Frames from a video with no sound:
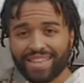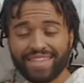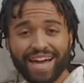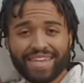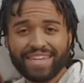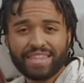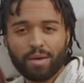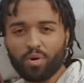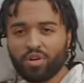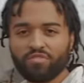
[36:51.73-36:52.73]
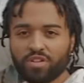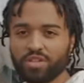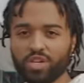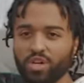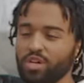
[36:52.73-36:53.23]
The idea that
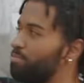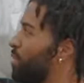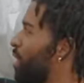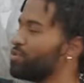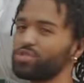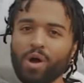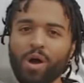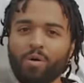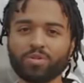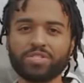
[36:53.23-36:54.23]
perfectly good boats will